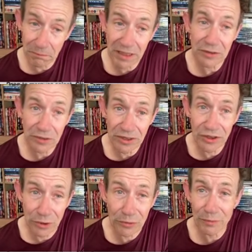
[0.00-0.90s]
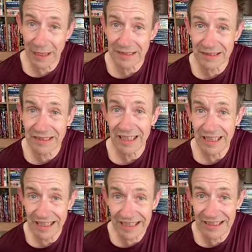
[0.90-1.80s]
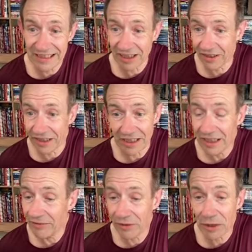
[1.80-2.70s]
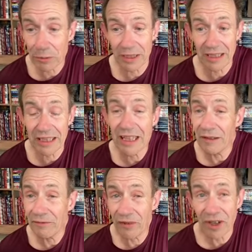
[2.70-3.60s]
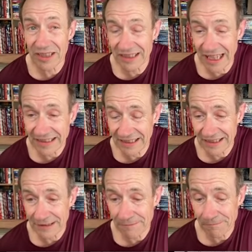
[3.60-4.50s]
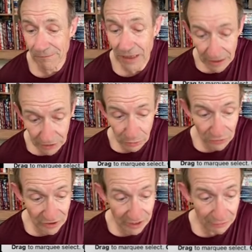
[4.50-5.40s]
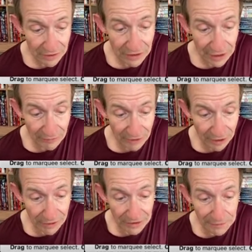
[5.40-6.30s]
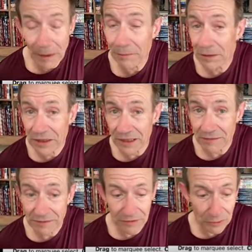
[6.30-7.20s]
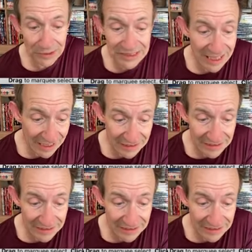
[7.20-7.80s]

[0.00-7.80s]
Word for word: but you can use patterns in Designer very quickly via this assets. And of course now, if I go here to Publisher, do exactly